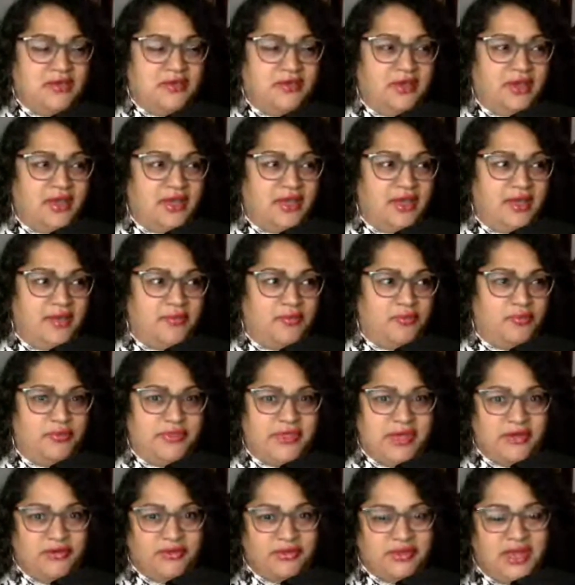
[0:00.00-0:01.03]

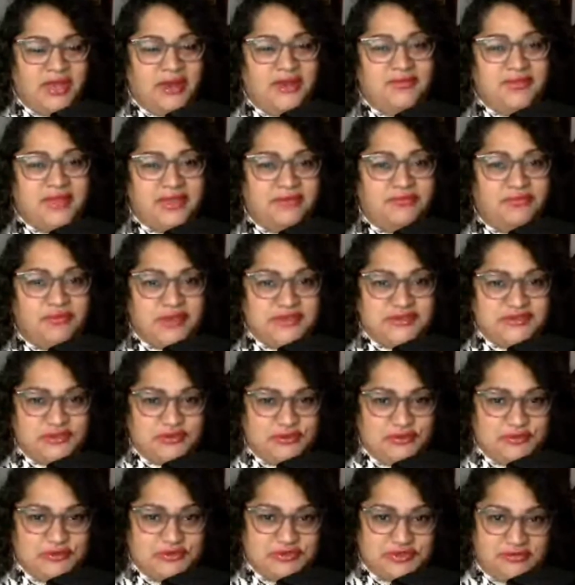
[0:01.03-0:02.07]
kind of like
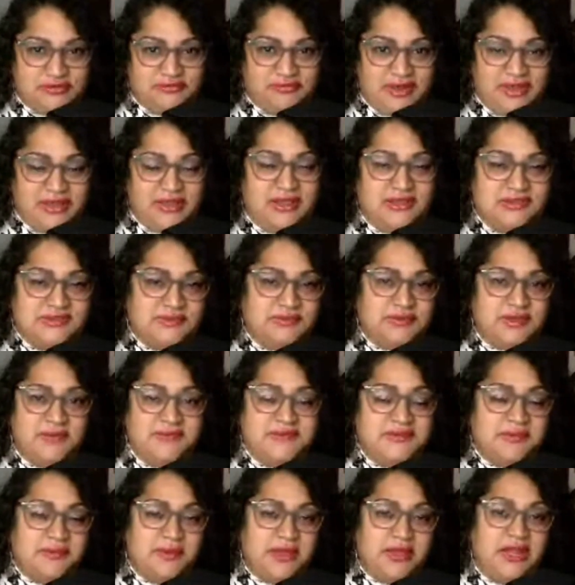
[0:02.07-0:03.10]
resolution, right? Like sometimes
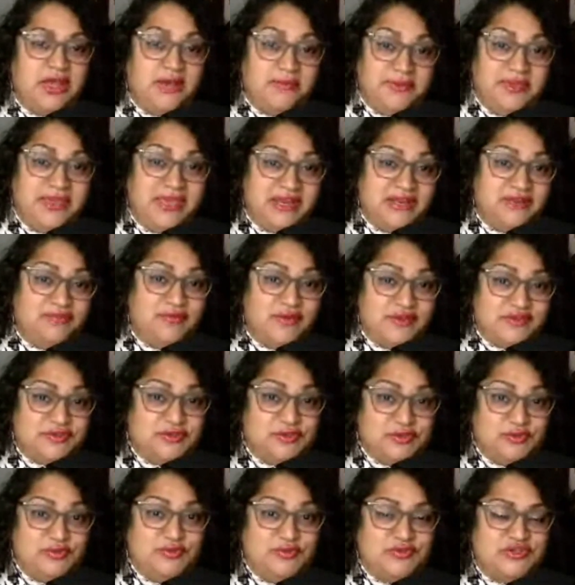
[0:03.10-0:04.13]
there might not be any
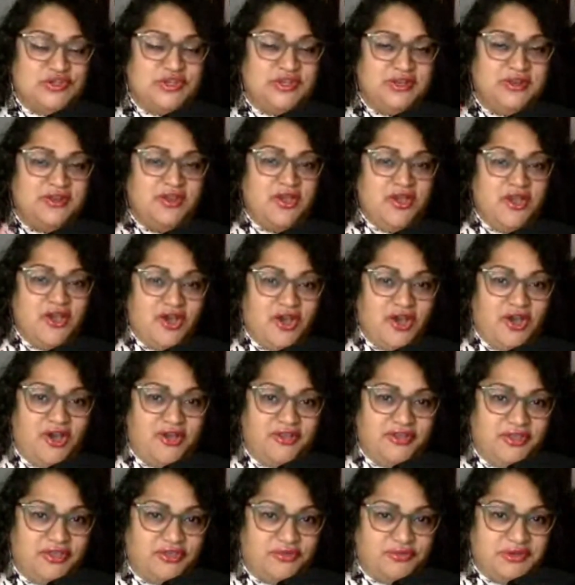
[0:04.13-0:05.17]
resolution on
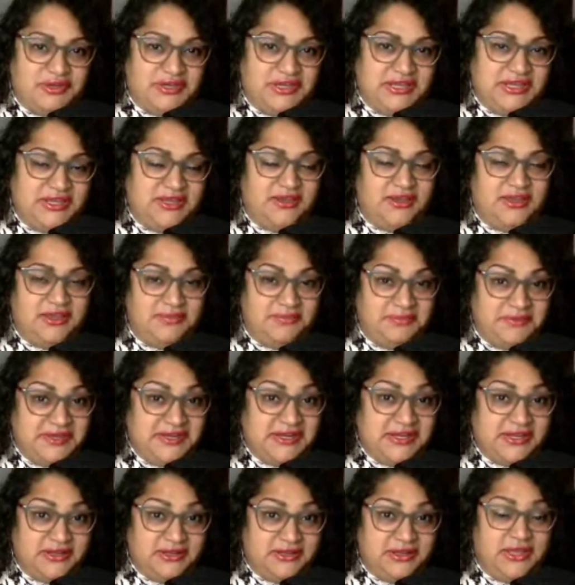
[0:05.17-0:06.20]
the 3D
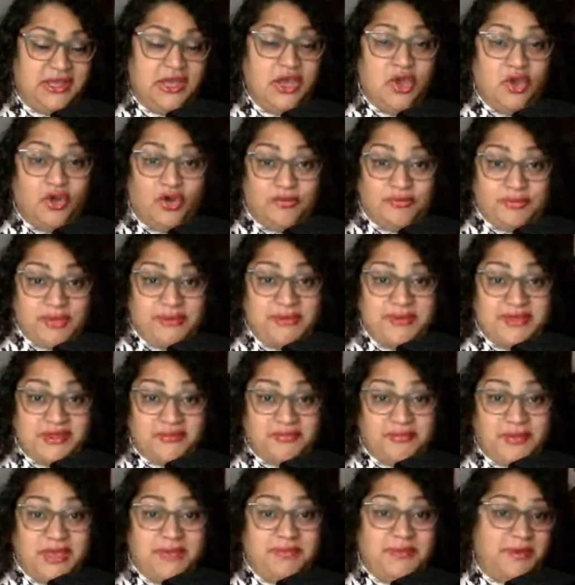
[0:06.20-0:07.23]
immediately, or maybe there
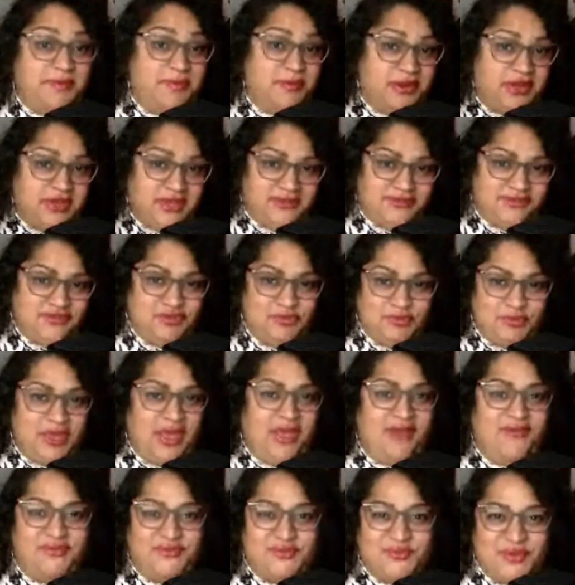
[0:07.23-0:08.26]
may be, but we
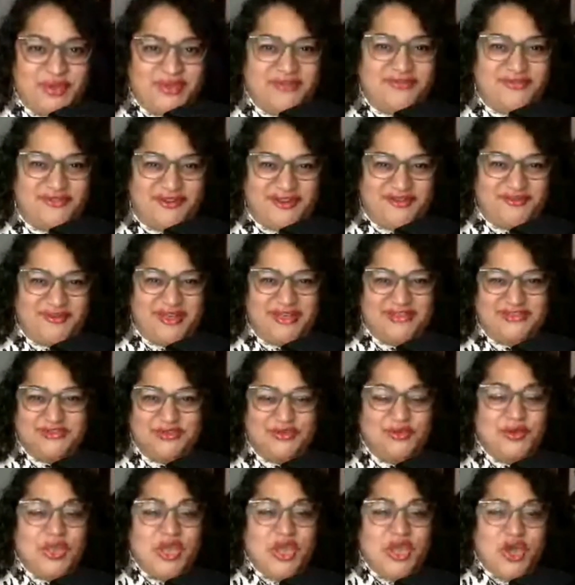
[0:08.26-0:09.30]
have to wait for it, right? So
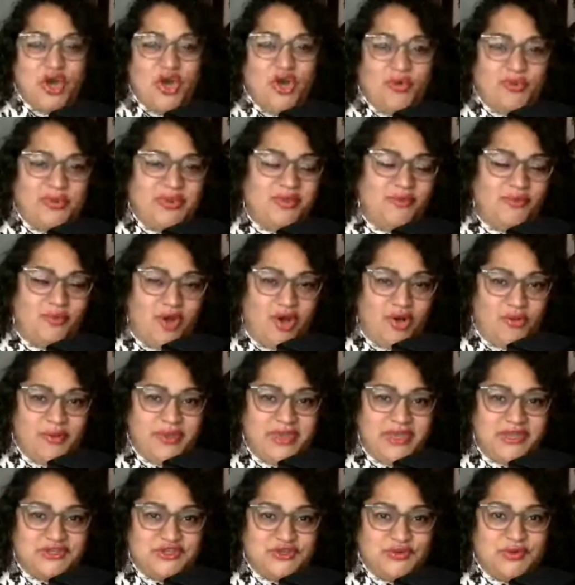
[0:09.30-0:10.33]
all we
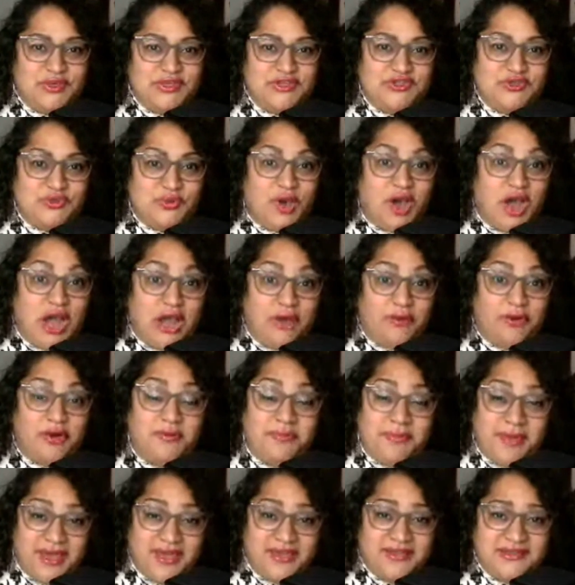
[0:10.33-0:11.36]
can do is do our
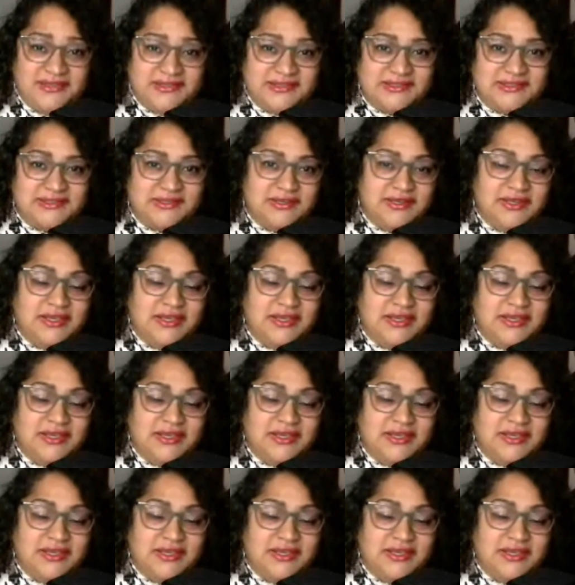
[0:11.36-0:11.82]
best